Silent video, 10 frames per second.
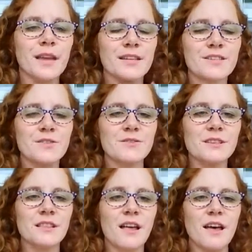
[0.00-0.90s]
I
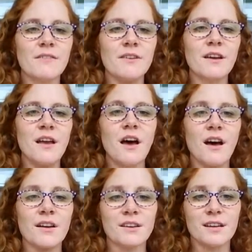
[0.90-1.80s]
choose to love,
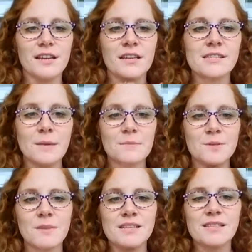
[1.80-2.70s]
honor, and
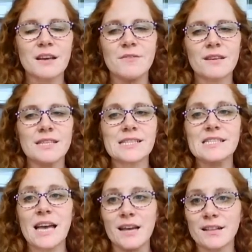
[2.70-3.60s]
accept myself
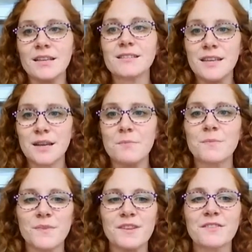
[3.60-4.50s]
exactly as I am
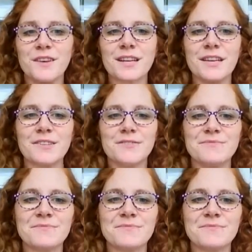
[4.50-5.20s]
right now.